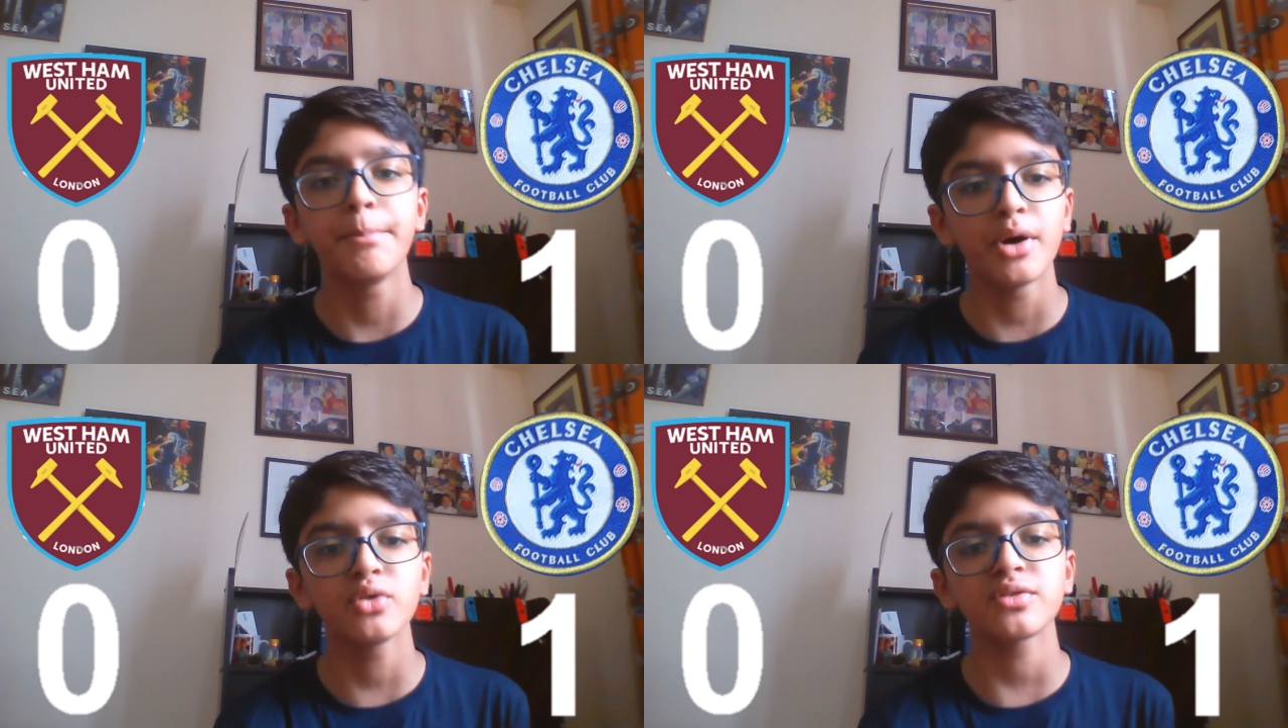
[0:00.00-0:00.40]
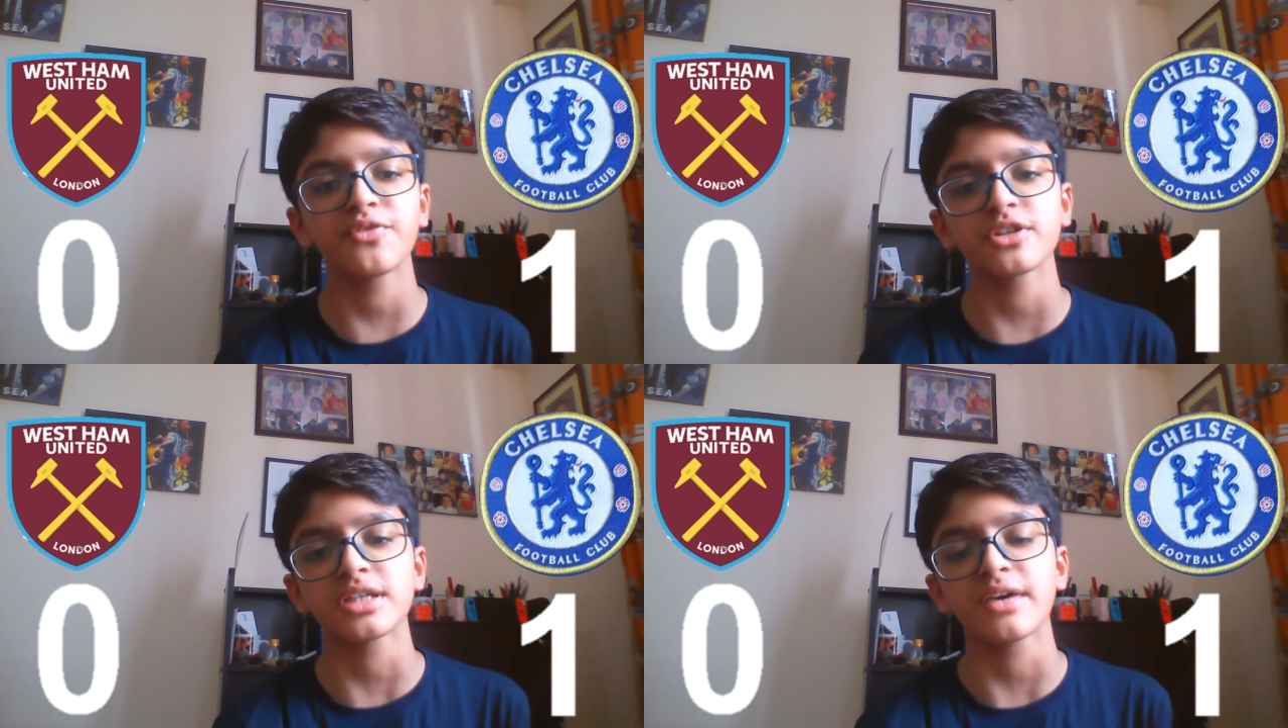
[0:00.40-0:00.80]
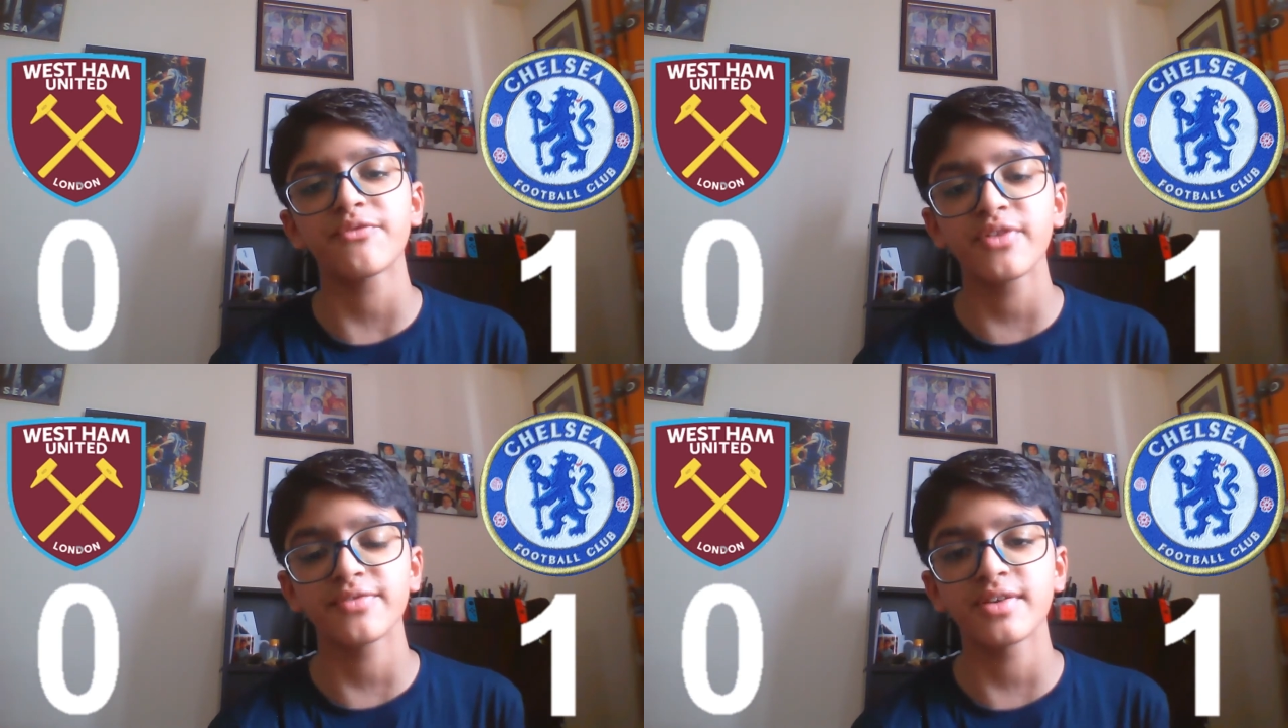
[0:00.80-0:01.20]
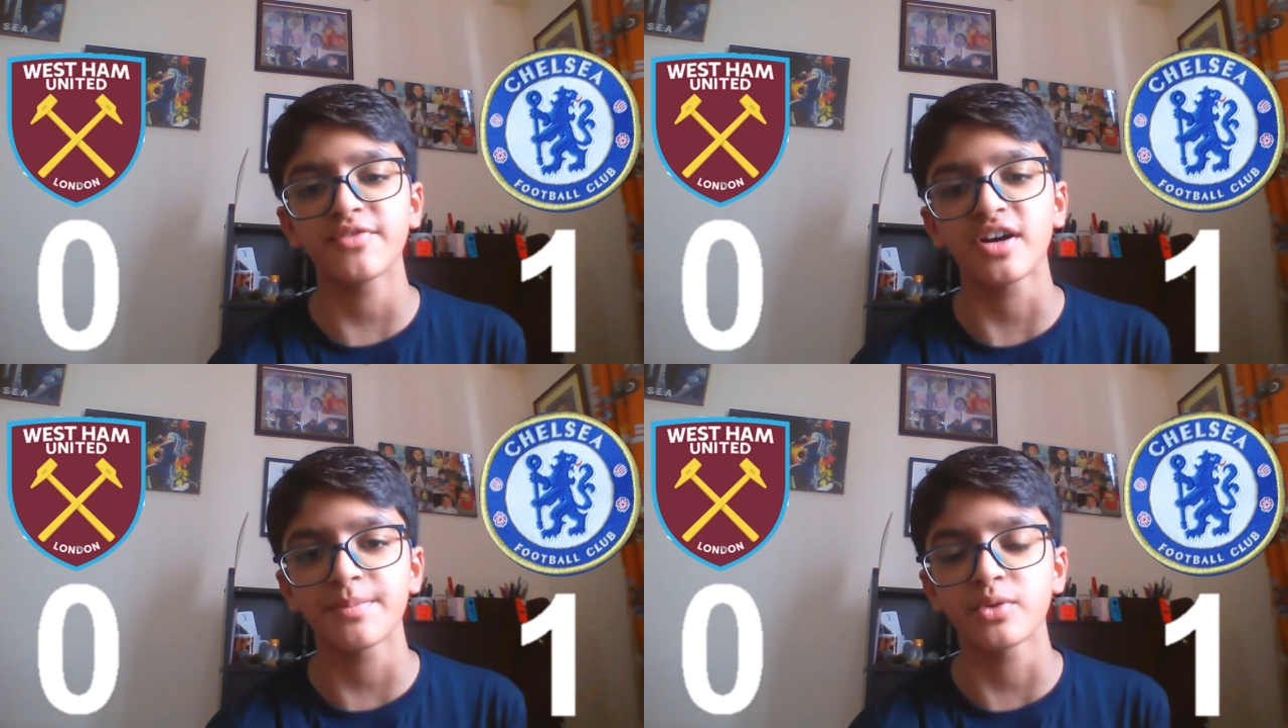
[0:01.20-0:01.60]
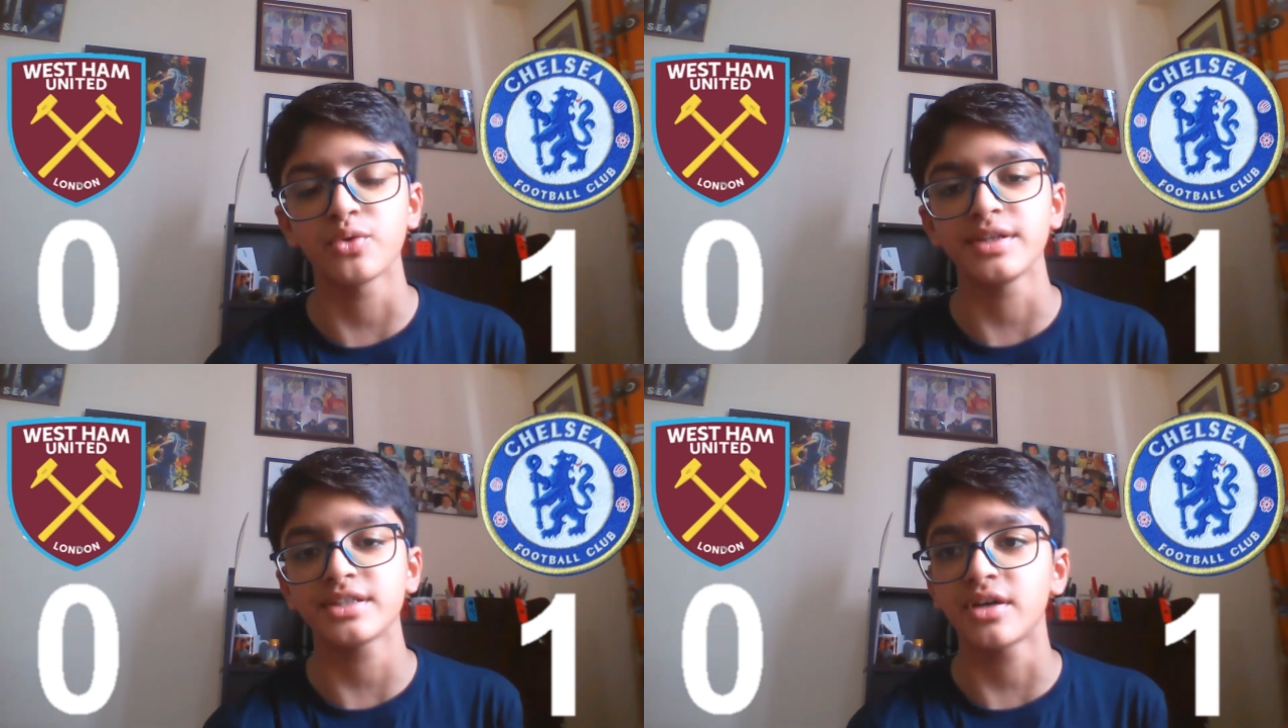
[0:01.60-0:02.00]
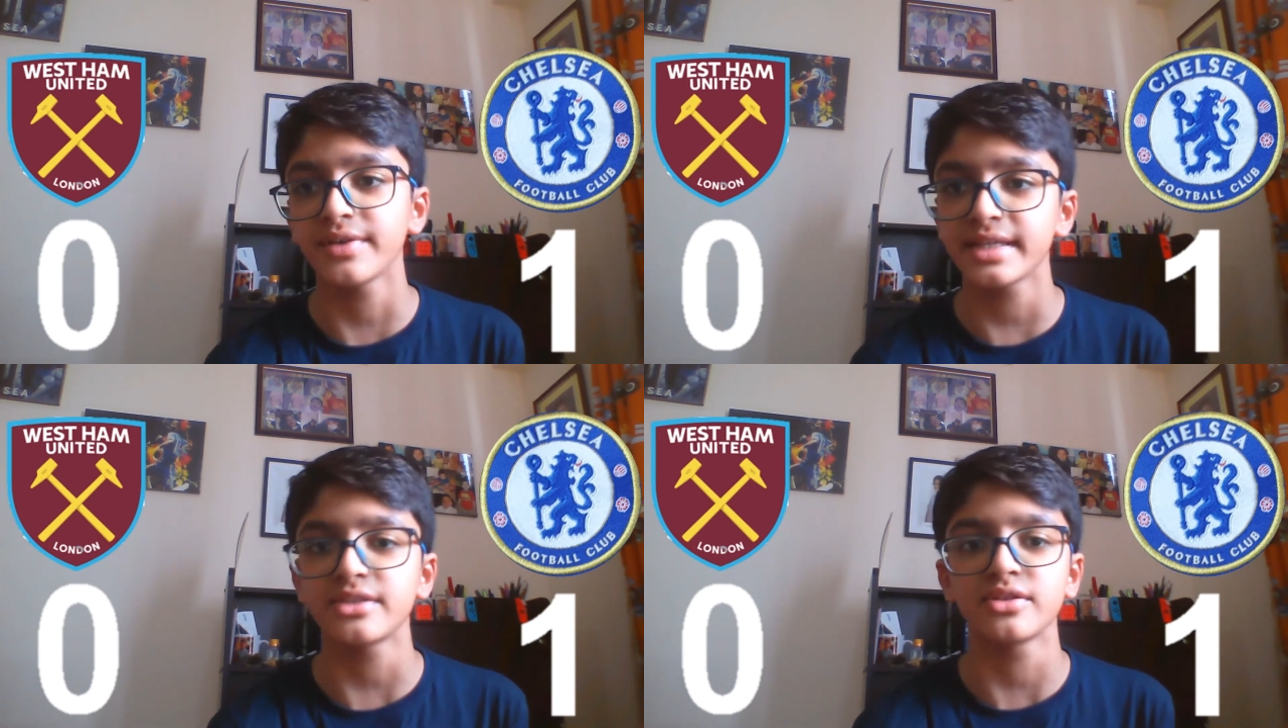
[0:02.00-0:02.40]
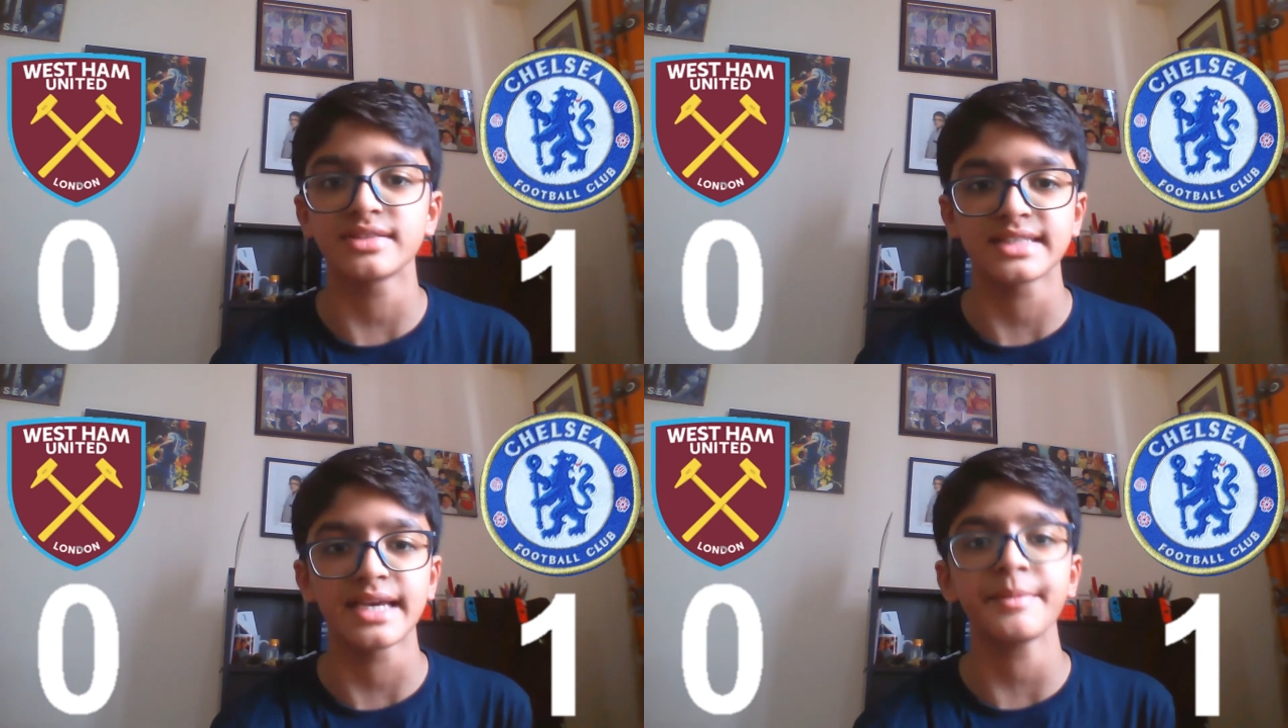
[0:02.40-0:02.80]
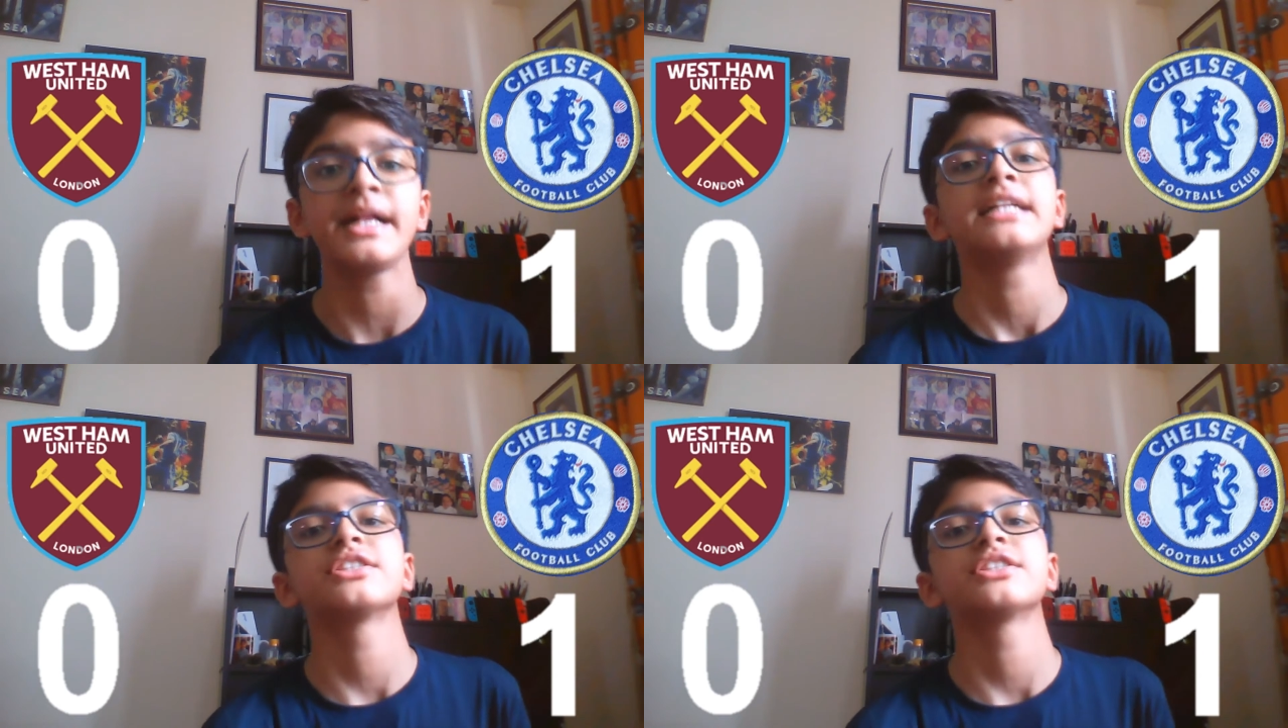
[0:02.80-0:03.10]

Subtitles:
Both of us had 55 points going into this game.